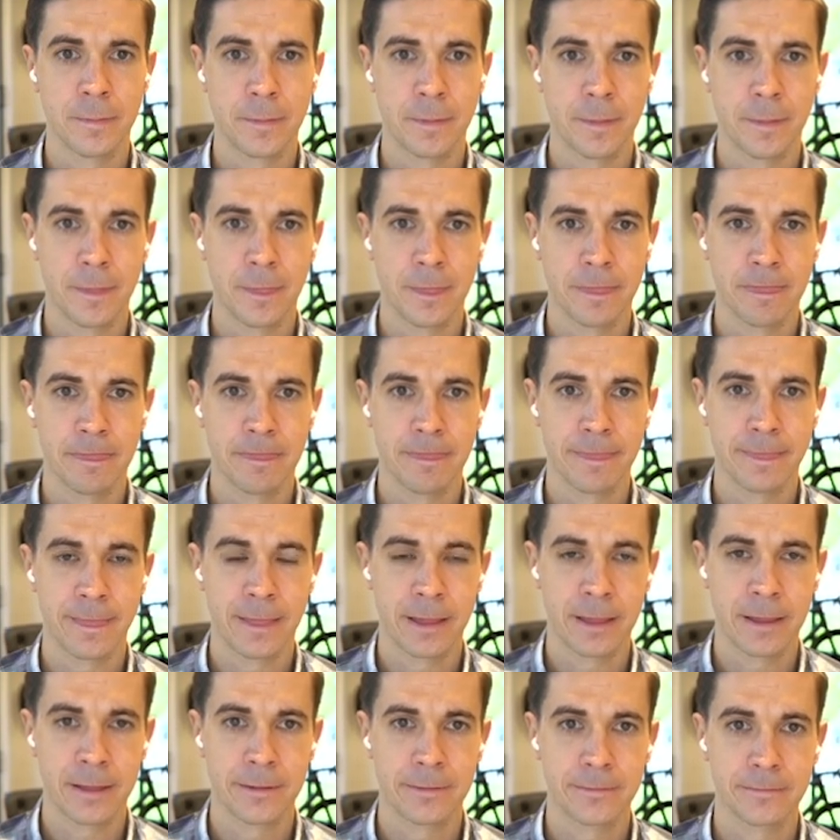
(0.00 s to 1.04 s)

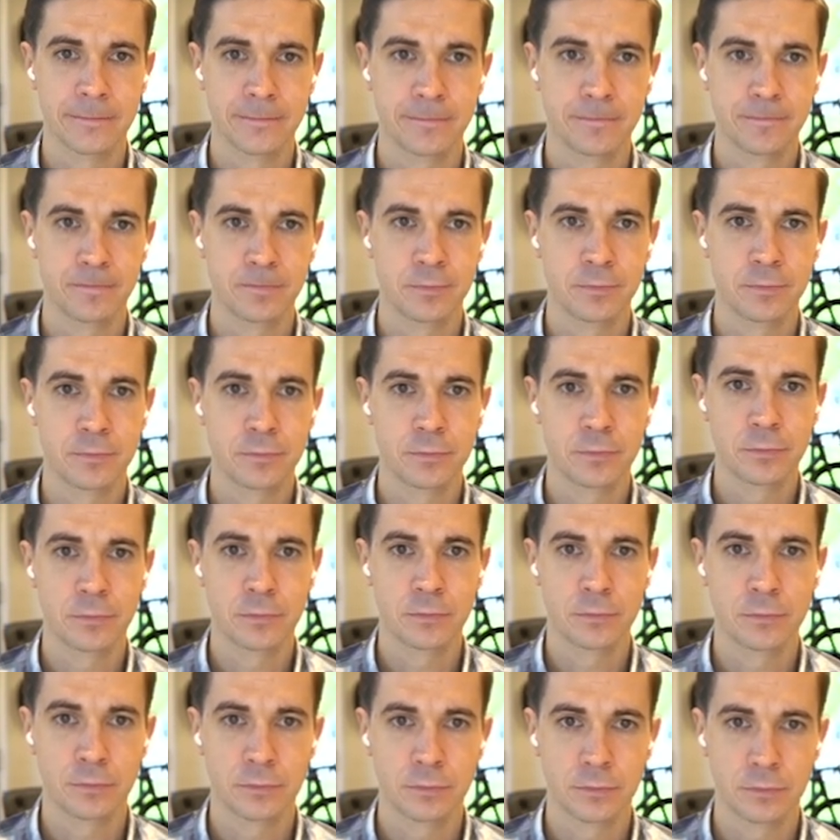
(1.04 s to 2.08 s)

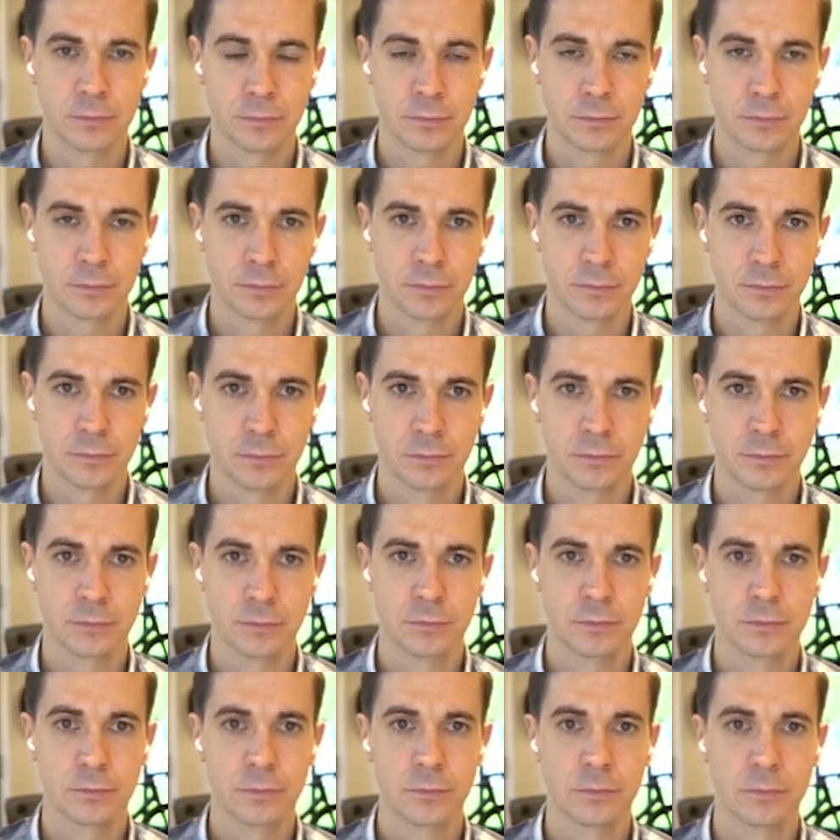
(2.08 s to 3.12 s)

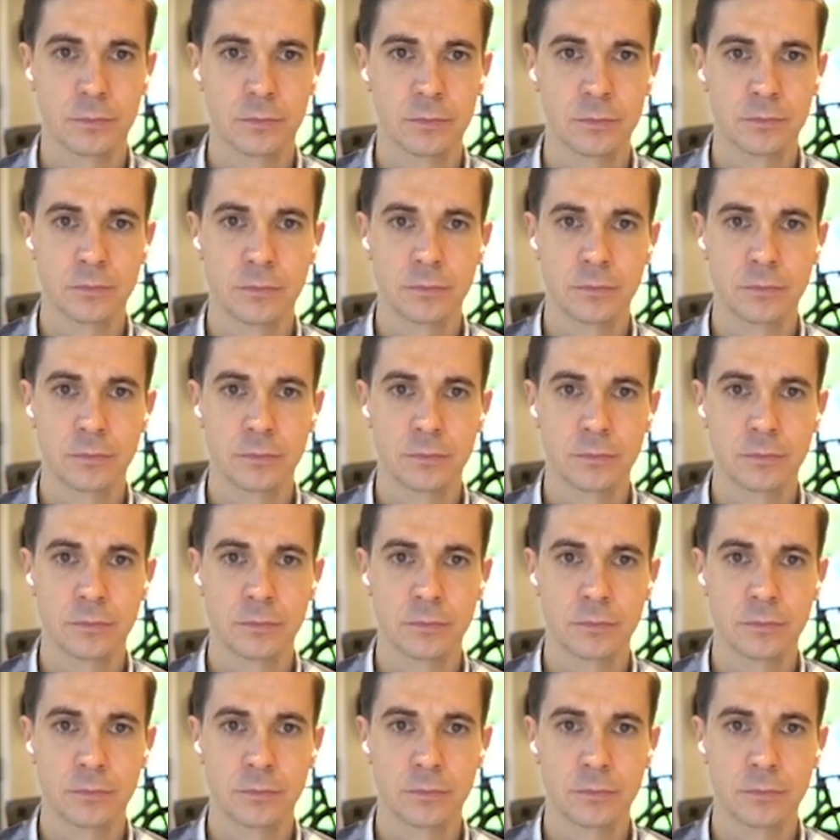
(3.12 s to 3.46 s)
[no speech]